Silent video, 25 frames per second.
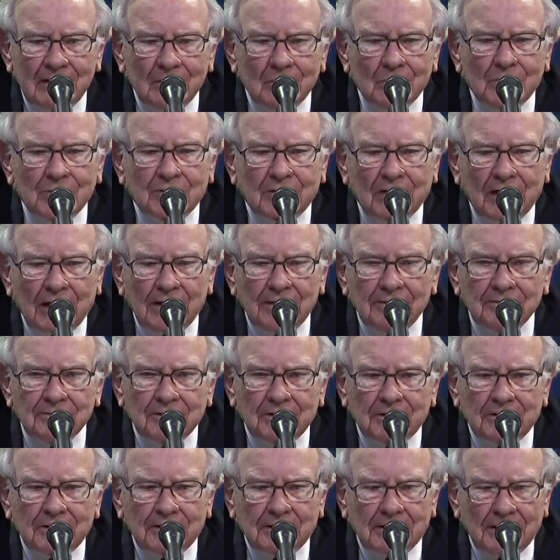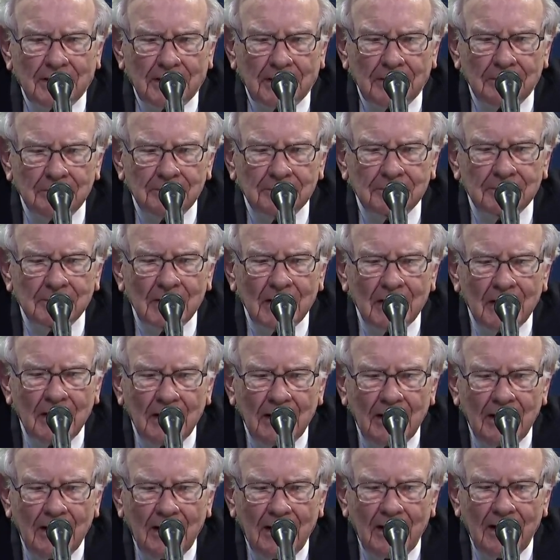were slaves at the time.
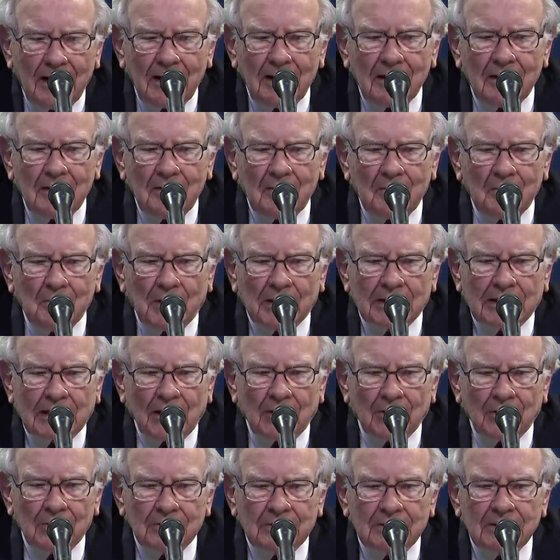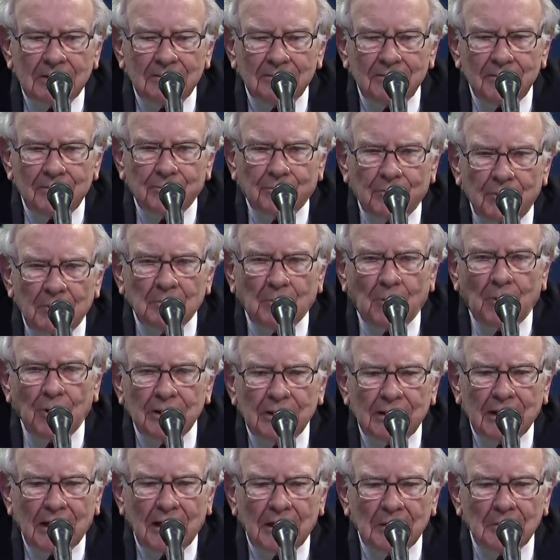But those
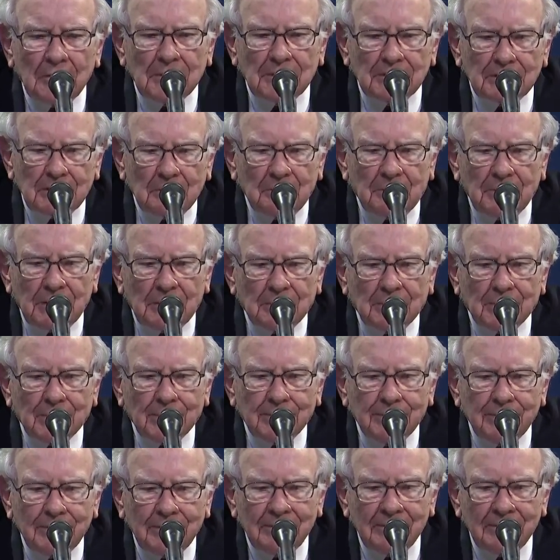3.9 million people